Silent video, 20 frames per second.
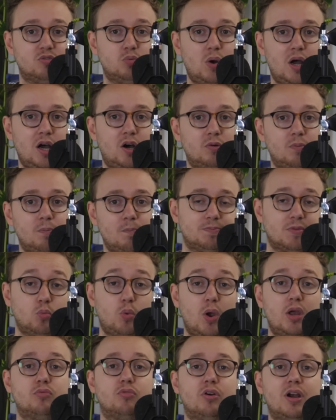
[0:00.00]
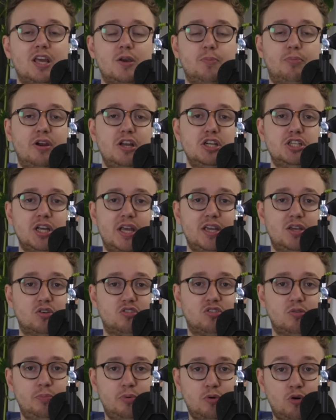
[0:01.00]
well. We'd really appreciate your
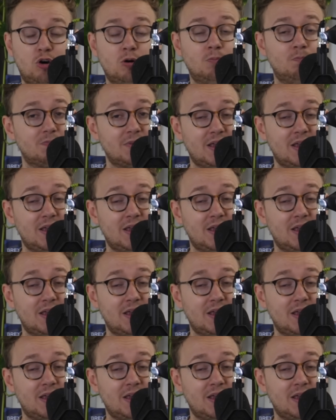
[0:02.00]
support.